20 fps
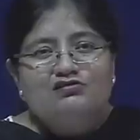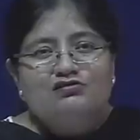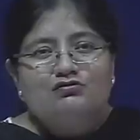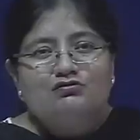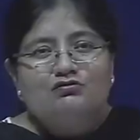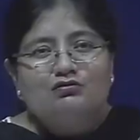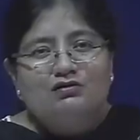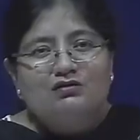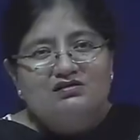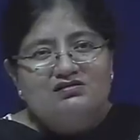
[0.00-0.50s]
you
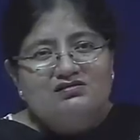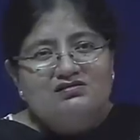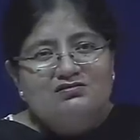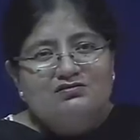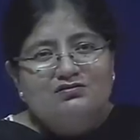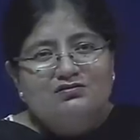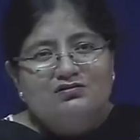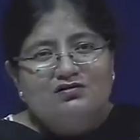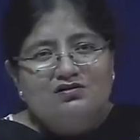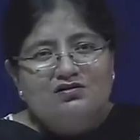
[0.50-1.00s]
to listen to
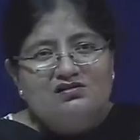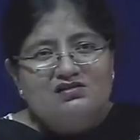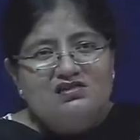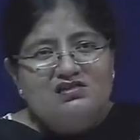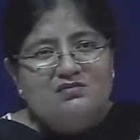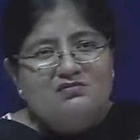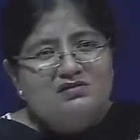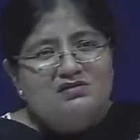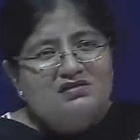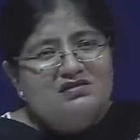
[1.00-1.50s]
the
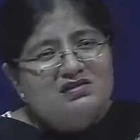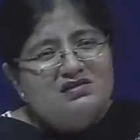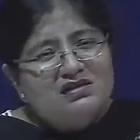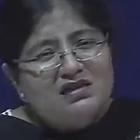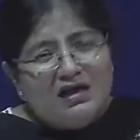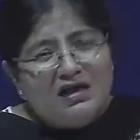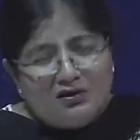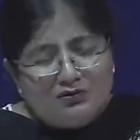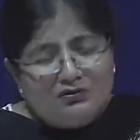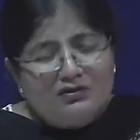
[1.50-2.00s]
concepts and see
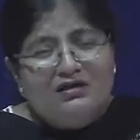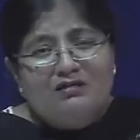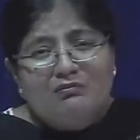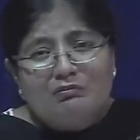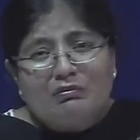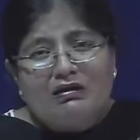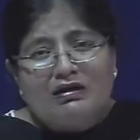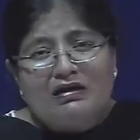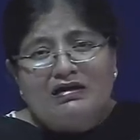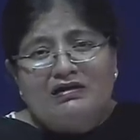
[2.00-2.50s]
how they
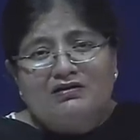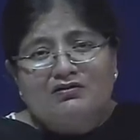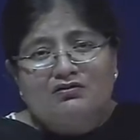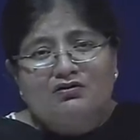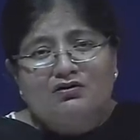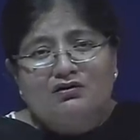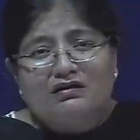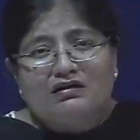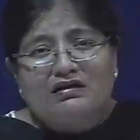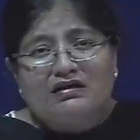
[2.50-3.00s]
apply to
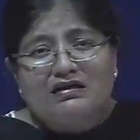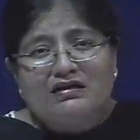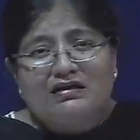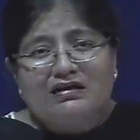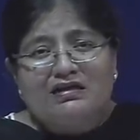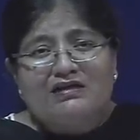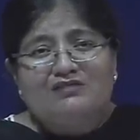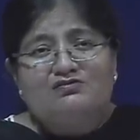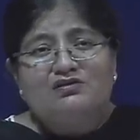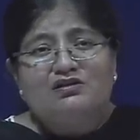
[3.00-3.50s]
your daily
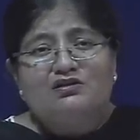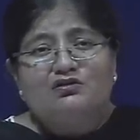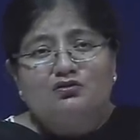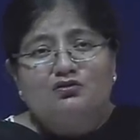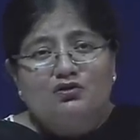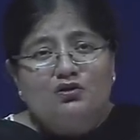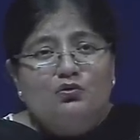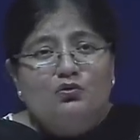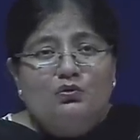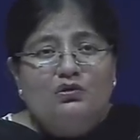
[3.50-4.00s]
lives and to
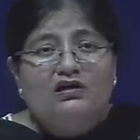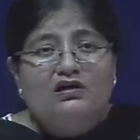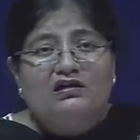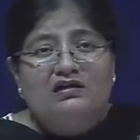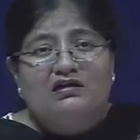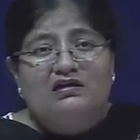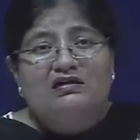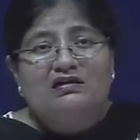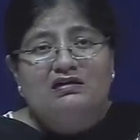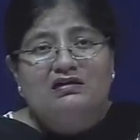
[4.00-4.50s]
your
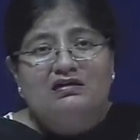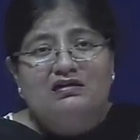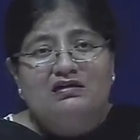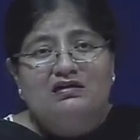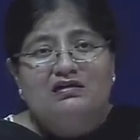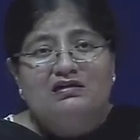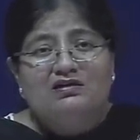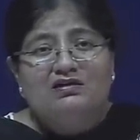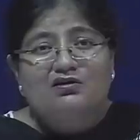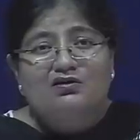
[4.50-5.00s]
work
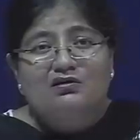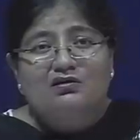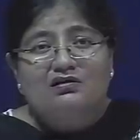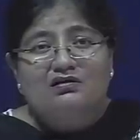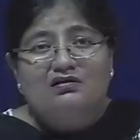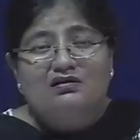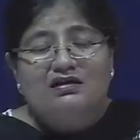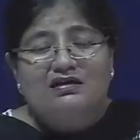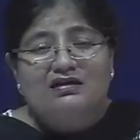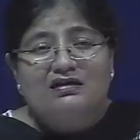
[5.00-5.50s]
in your
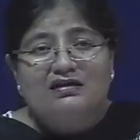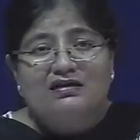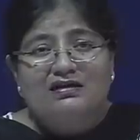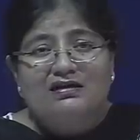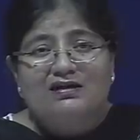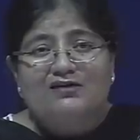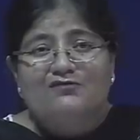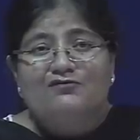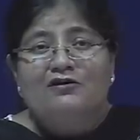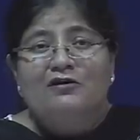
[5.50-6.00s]
daily
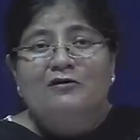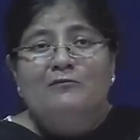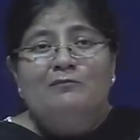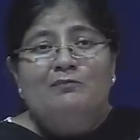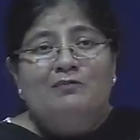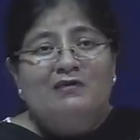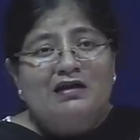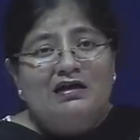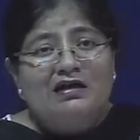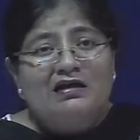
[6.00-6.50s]
life,
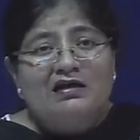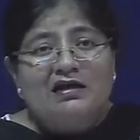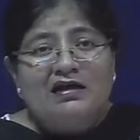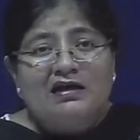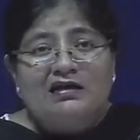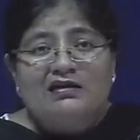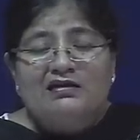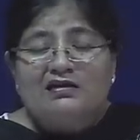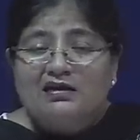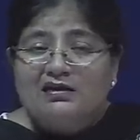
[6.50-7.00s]
and
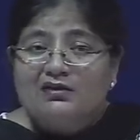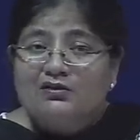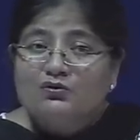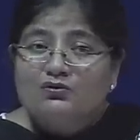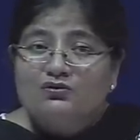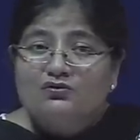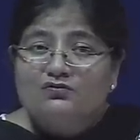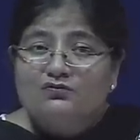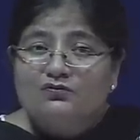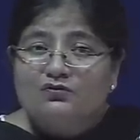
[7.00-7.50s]
add that to
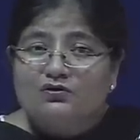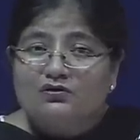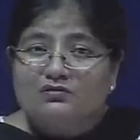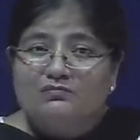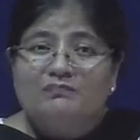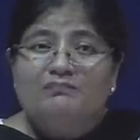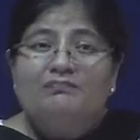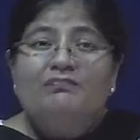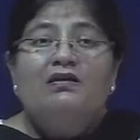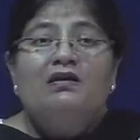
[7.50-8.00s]
the forum.
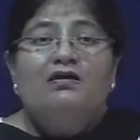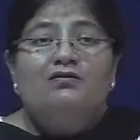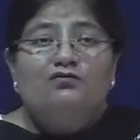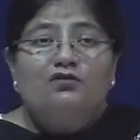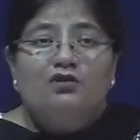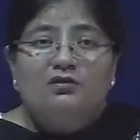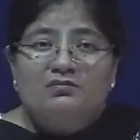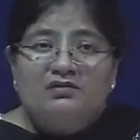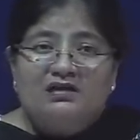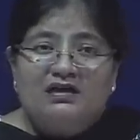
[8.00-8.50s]

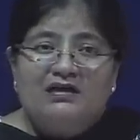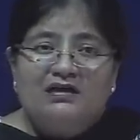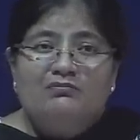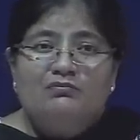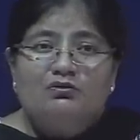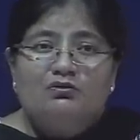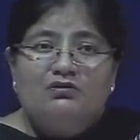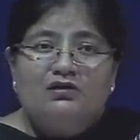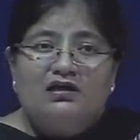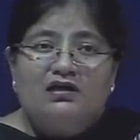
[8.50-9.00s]
From time
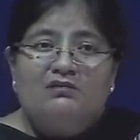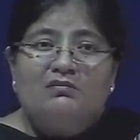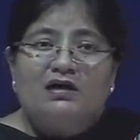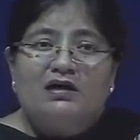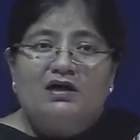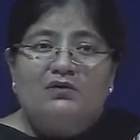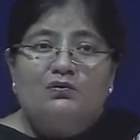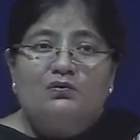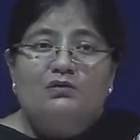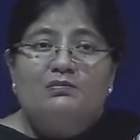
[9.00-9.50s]
to time,
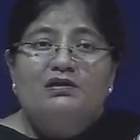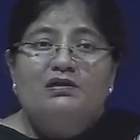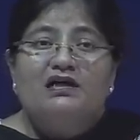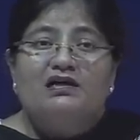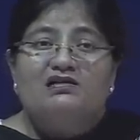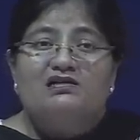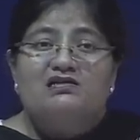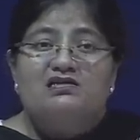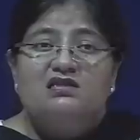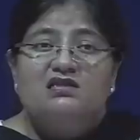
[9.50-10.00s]
I will be
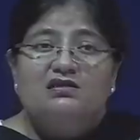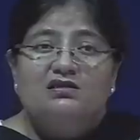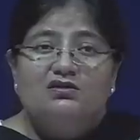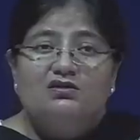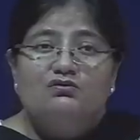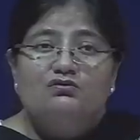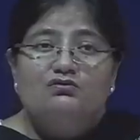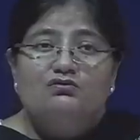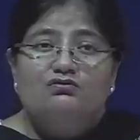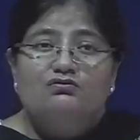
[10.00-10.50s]
asking
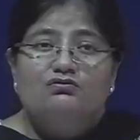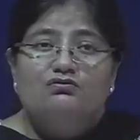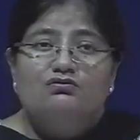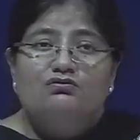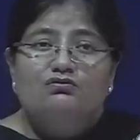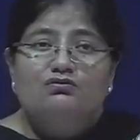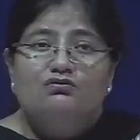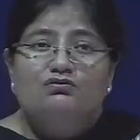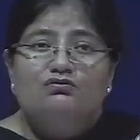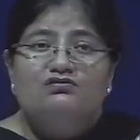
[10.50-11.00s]
you to
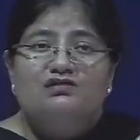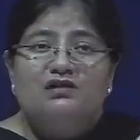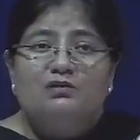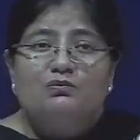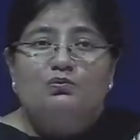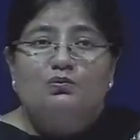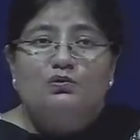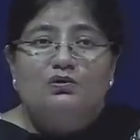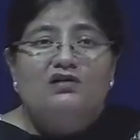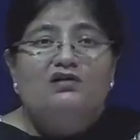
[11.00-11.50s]
do
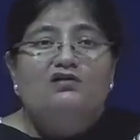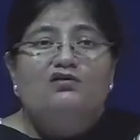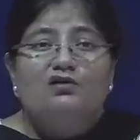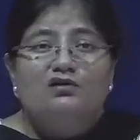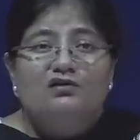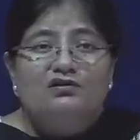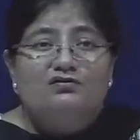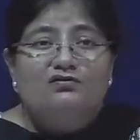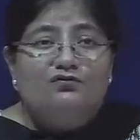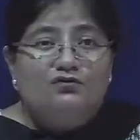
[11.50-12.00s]
some work
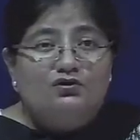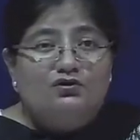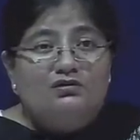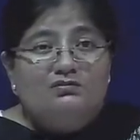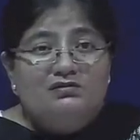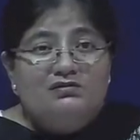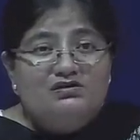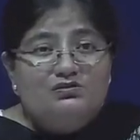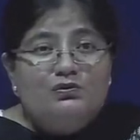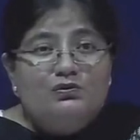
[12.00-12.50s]
on the
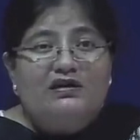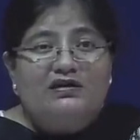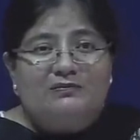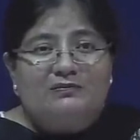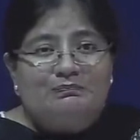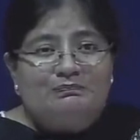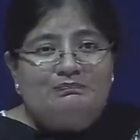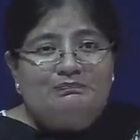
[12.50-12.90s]
forum as well.